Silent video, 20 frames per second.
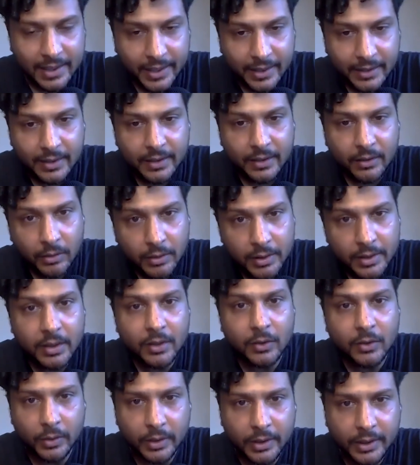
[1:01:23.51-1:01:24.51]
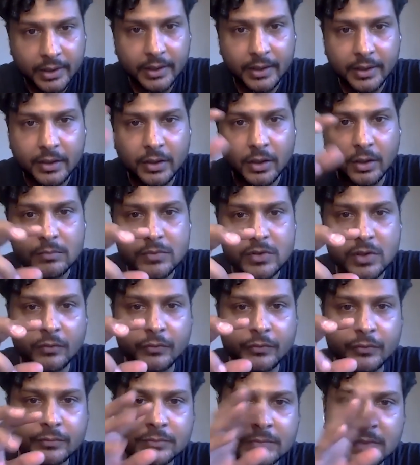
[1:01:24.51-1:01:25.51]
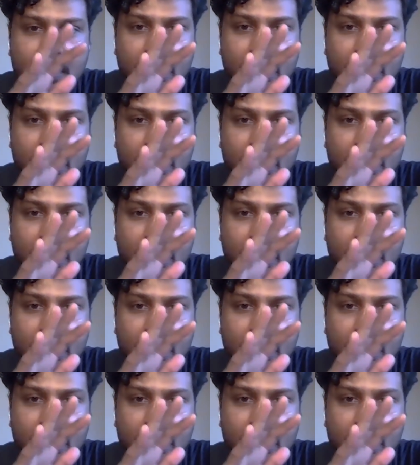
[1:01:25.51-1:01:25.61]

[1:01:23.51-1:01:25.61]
slightly earlier only in terms of,